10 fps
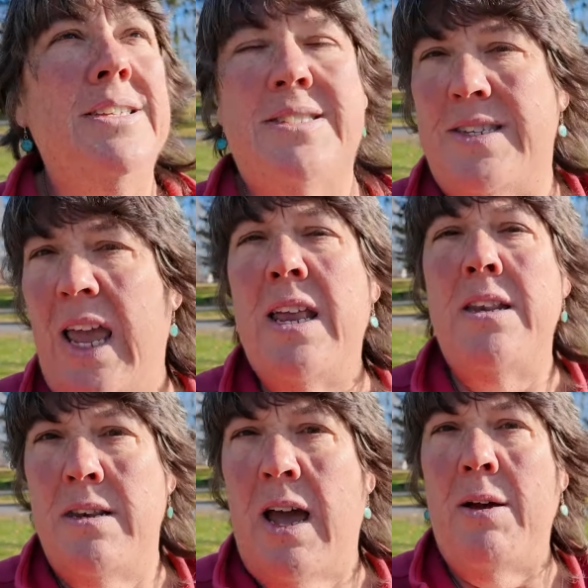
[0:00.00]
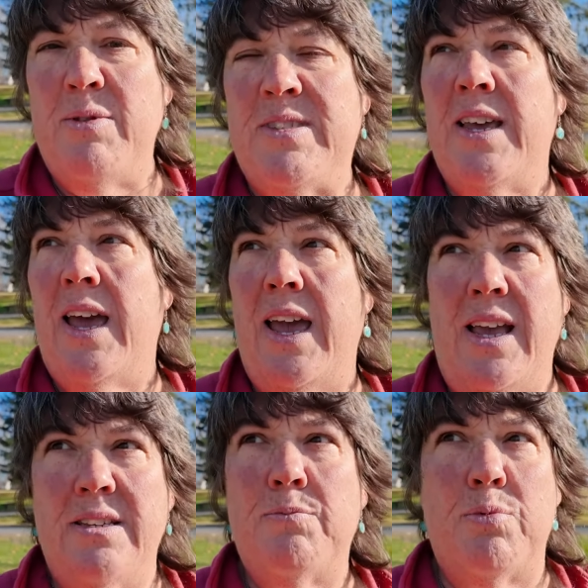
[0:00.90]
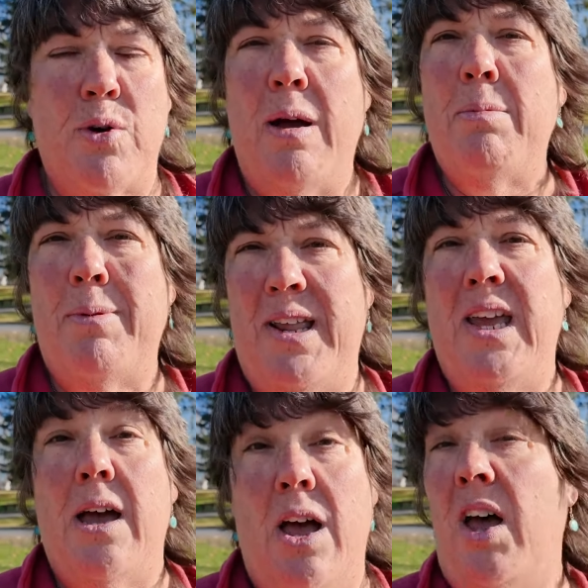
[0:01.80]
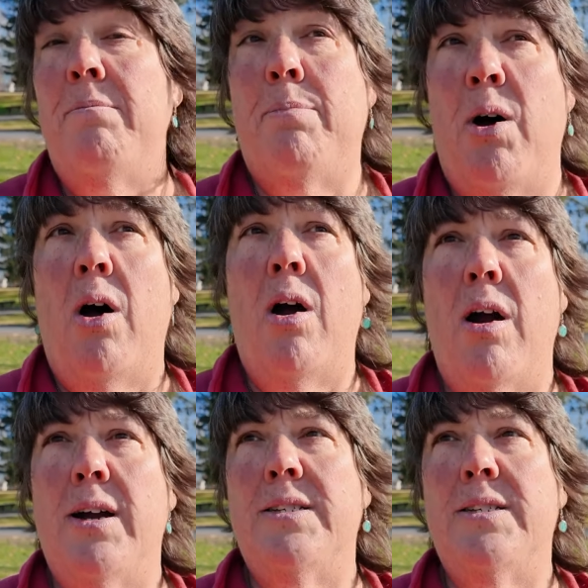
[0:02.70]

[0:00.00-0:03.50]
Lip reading: Staunton, I would say, is probably on par,